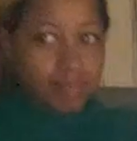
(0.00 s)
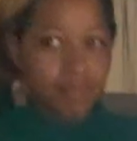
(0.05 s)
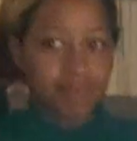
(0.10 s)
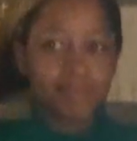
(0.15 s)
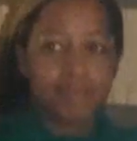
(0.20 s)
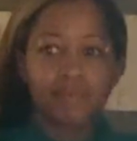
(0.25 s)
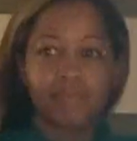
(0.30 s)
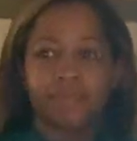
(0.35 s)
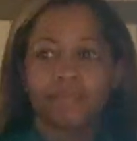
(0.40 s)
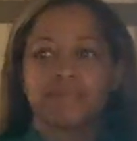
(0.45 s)

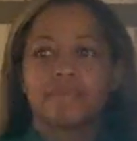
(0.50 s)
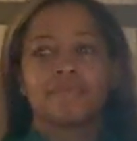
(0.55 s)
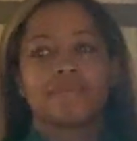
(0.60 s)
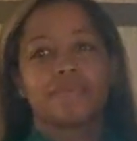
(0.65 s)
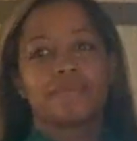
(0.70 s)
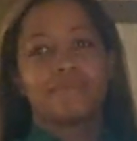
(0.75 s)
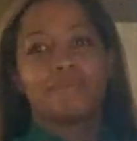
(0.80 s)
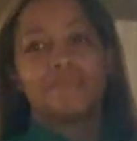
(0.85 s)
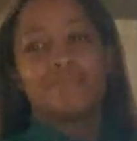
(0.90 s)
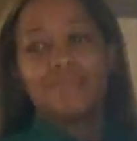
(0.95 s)
Okay,
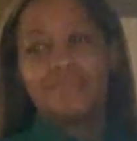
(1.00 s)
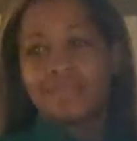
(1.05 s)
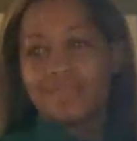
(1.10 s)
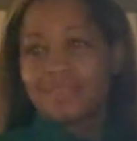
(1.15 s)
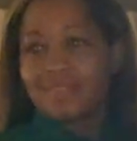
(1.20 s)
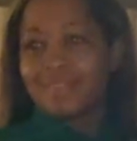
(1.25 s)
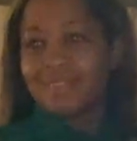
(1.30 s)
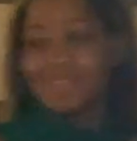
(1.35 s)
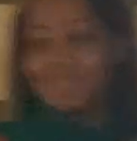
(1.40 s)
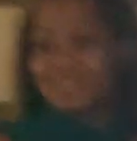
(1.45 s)
we,
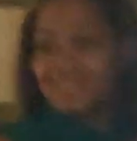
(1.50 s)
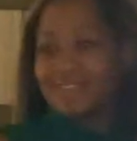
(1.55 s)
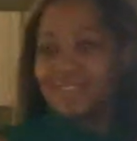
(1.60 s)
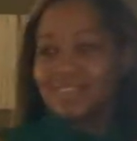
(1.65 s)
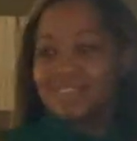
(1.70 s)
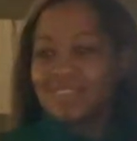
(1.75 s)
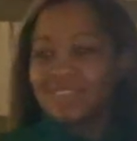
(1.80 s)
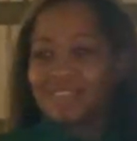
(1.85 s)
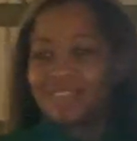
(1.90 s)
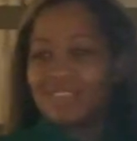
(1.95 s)
well, she's
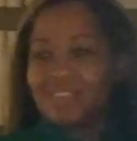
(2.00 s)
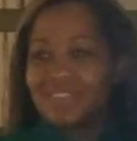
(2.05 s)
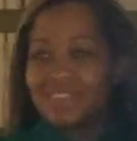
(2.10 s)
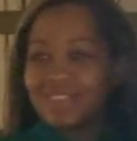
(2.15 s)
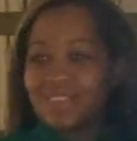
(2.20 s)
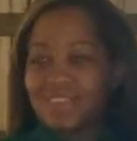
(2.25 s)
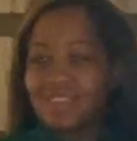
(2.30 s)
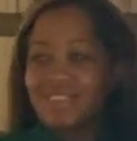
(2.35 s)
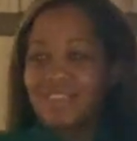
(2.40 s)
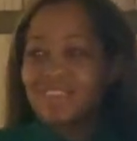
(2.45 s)
not gonna check
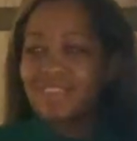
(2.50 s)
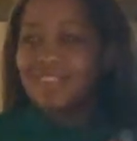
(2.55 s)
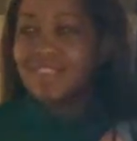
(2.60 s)
in, but